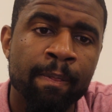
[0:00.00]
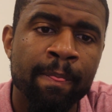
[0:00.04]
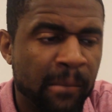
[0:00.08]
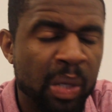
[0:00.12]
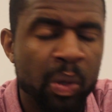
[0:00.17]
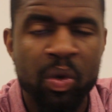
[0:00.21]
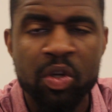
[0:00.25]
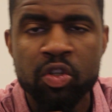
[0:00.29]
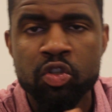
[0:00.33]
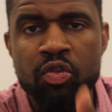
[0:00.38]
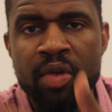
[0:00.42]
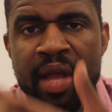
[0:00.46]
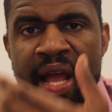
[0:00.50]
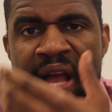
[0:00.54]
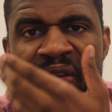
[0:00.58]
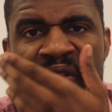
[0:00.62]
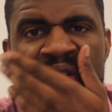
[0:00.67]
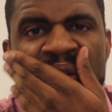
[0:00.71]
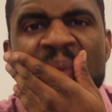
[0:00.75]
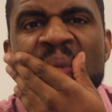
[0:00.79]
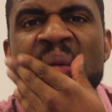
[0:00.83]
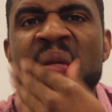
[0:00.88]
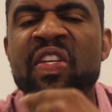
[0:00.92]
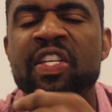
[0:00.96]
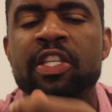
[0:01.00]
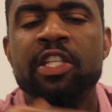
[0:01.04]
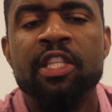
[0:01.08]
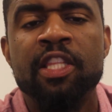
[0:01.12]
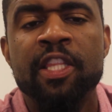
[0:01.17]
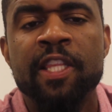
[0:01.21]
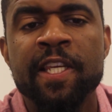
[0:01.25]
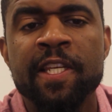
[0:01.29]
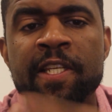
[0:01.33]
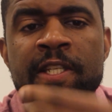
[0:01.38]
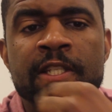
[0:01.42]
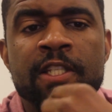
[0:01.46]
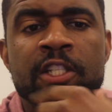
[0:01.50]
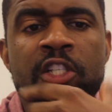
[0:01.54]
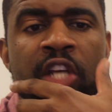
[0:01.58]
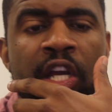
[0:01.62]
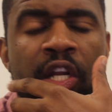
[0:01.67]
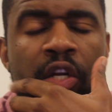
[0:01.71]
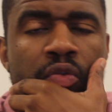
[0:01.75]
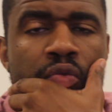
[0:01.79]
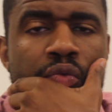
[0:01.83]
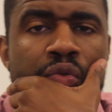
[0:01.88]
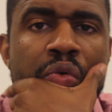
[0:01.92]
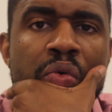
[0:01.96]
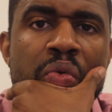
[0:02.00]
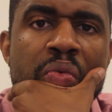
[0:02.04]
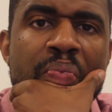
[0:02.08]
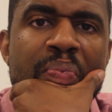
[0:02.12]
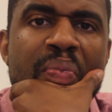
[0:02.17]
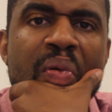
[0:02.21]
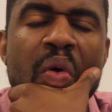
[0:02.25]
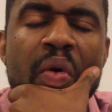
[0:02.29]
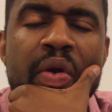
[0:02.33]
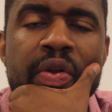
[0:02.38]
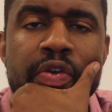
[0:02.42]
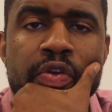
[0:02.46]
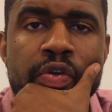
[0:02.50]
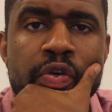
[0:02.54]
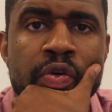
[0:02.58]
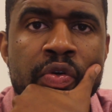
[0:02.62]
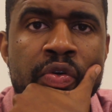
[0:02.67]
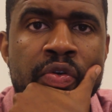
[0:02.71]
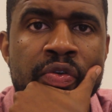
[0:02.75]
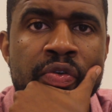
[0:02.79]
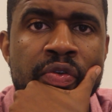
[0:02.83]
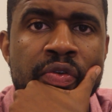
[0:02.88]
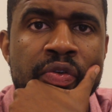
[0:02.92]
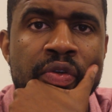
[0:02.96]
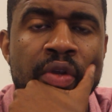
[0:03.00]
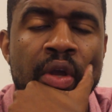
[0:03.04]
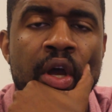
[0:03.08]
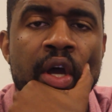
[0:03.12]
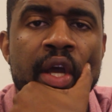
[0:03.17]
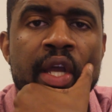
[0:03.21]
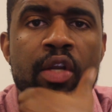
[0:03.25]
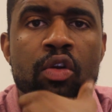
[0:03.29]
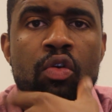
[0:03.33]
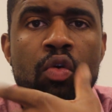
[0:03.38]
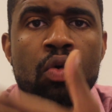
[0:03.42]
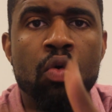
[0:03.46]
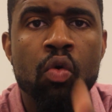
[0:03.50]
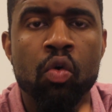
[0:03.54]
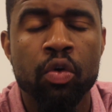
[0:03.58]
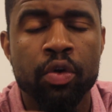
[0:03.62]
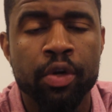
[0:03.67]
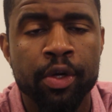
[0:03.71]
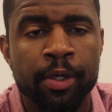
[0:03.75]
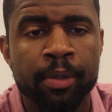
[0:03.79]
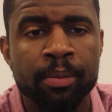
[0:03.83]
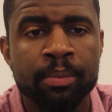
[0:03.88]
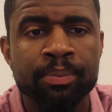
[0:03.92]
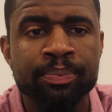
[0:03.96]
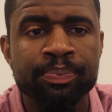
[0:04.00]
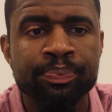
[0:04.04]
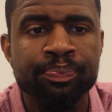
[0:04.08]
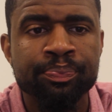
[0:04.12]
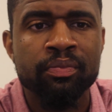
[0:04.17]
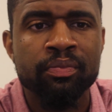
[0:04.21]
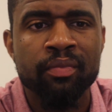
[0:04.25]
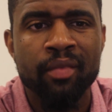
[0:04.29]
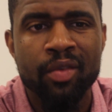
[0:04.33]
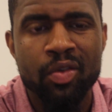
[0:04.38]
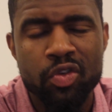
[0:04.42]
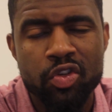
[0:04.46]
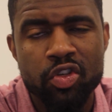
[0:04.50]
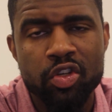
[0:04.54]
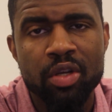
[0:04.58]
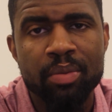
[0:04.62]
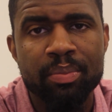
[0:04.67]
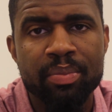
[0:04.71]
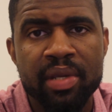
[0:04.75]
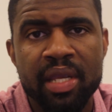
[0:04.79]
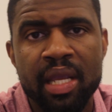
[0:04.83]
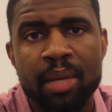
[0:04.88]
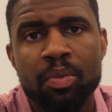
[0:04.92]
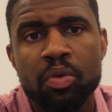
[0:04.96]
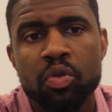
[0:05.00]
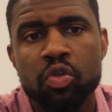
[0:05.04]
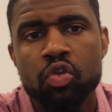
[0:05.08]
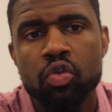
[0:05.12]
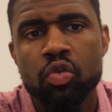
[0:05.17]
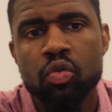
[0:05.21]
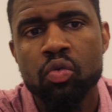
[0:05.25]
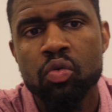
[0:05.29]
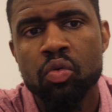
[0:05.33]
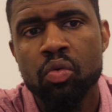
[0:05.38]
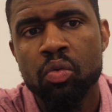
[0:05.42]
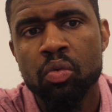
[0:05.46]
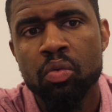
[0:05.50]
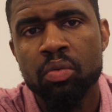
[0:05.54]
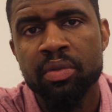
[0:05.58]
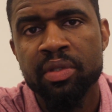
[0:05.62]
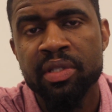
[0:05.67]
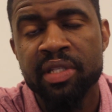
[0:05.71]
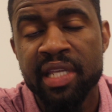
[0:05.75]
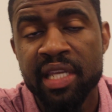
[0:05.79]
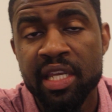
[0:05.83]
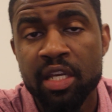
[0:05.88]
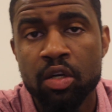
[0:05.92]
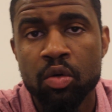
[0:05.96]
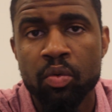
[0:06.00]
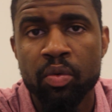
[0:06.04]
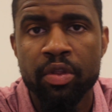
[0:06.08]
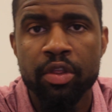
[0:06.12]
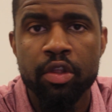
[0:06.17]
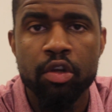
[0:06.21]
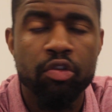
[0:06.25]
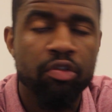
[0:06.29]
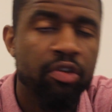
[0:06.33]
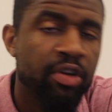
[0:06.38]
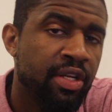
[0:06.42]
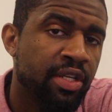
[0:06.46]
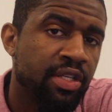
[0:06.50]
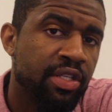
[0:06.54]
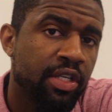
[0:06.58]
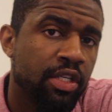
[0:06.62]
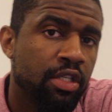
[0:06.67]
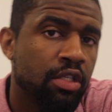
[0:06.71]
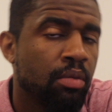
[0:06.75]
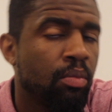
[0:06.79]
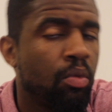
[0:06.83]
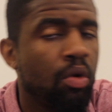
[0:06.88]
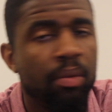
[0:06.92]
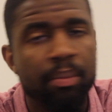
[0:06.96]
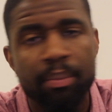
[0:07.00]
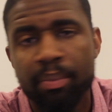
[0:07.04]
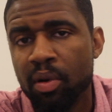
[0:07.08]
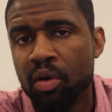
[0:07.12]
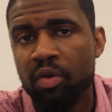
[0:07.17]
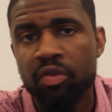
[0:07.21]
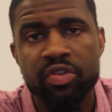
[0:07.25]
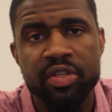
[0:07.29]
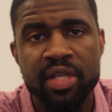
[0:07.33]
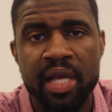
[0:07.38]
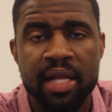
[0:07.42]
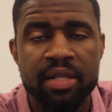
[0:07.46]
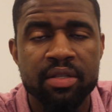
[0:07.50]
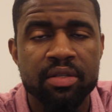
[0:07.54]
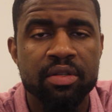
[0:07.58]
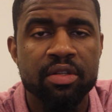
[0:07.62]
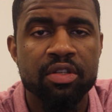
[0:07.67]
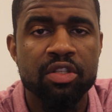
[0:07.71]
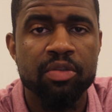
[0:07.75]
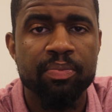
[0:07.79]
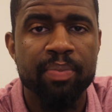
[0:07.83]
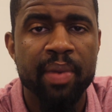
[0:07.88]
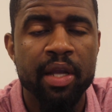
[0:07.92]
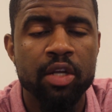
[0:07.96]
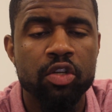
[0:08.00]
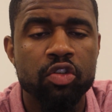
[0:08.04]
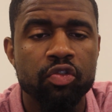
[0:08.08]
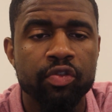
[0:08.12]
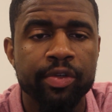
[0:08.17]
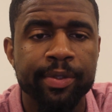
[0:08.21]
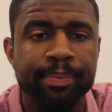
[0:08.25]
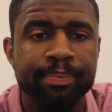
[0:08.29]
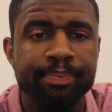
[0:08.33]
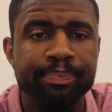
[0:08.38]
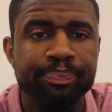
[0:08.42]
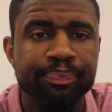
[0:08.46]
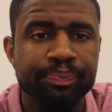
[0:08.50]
But once you have some of these general pointers in order, you should be able to deal with criticism on both sides of the spectrum.